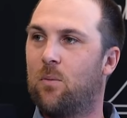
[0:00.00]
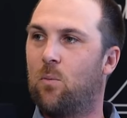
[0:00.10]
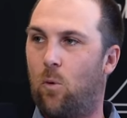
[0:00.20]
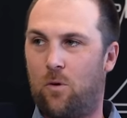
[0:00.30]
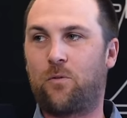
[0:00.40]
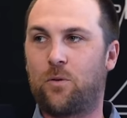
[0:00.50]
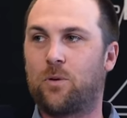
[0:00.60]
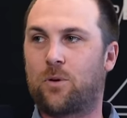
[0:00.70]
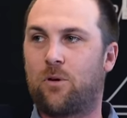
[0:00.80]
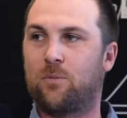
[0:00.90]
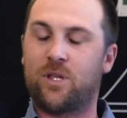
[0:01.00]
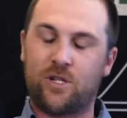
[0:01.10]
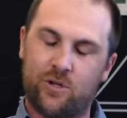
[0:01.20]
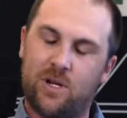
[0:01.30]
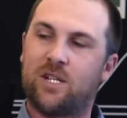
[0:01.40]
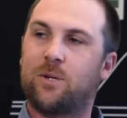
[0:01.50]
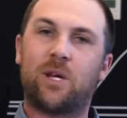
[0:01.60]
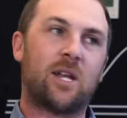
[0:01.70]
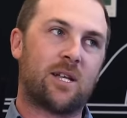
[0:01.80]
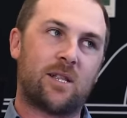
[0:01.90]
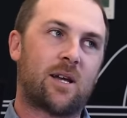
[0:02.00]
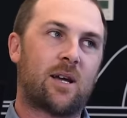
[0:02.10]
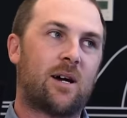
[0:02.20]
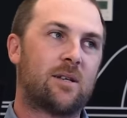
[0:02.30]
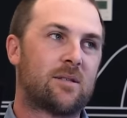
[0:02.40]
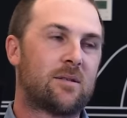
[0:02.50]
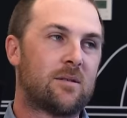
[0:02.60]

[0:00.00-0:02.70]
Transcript: what fuel economy they should actually be getting in their cars?